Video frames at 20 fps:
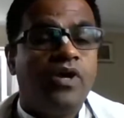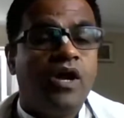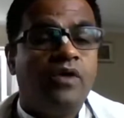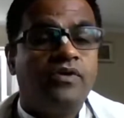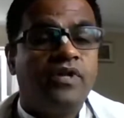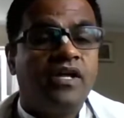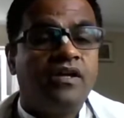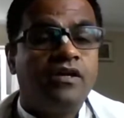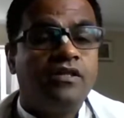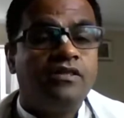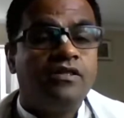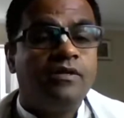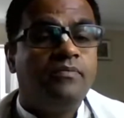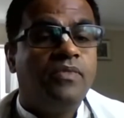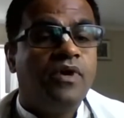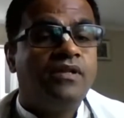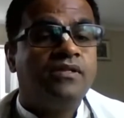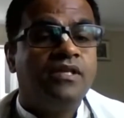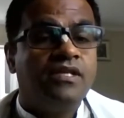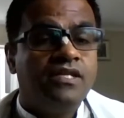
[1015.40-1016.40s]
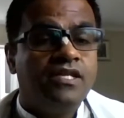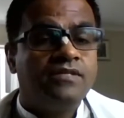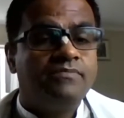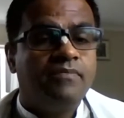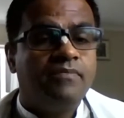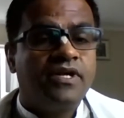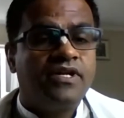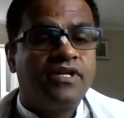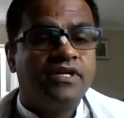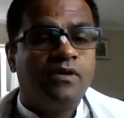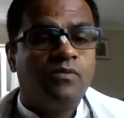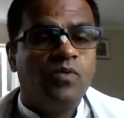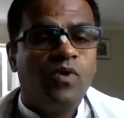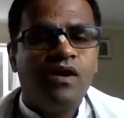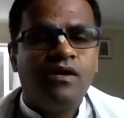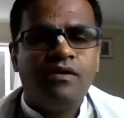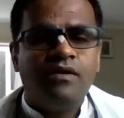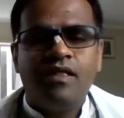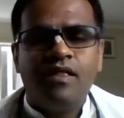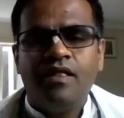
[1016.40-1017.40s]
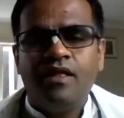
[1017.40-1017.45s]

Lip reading: taken the birth in this material world,